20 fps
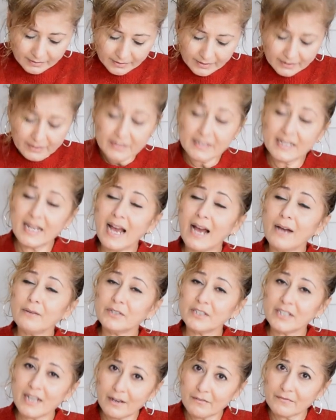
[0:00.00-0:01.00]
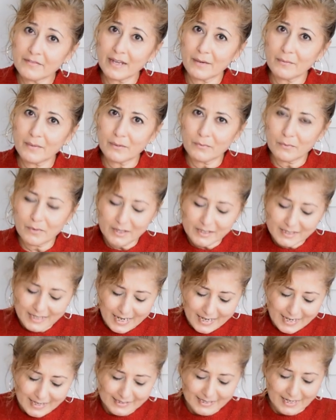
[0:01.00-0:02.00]
You see how tough that one was?
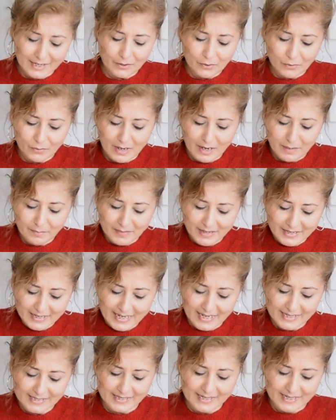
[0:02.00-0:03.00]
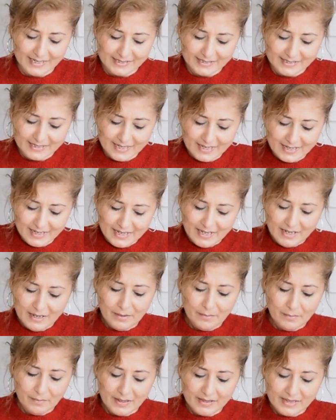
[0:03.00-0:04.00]
And as I go up, it gets easier.
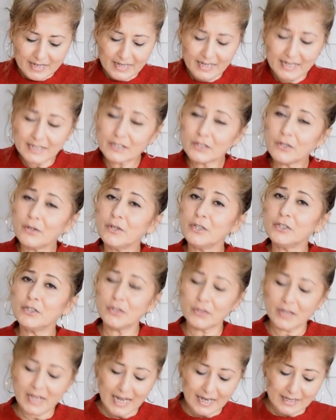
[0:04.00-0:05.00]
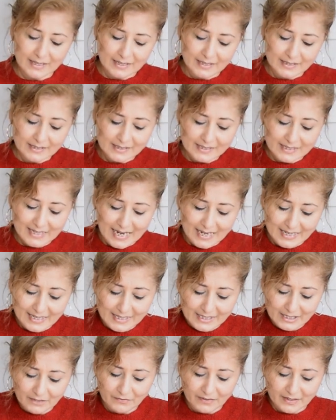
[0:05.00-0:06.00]
But then it's going to get
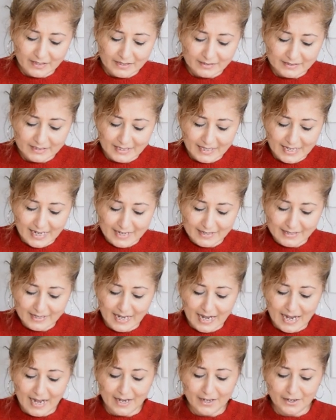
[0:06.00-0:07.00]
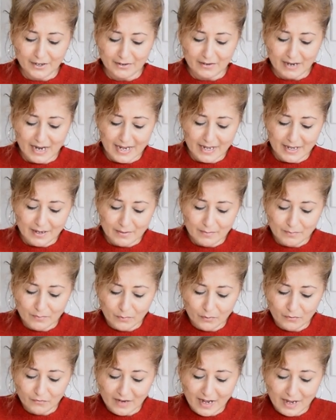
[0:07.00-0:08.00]
slightly difficult again the higher I
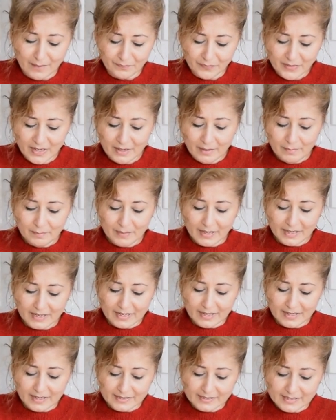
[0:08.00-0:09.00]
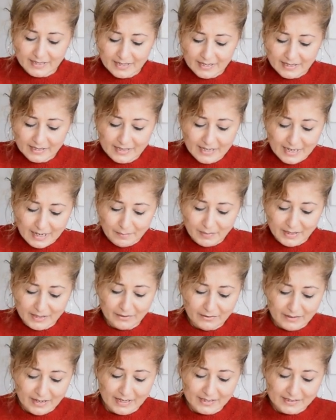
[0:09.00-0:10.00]
move up, because the
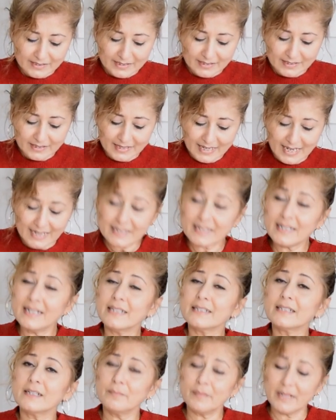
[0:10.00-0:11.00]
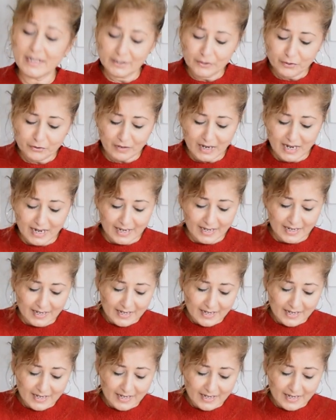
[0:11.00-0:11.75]
lemongrass gets a little bit dry.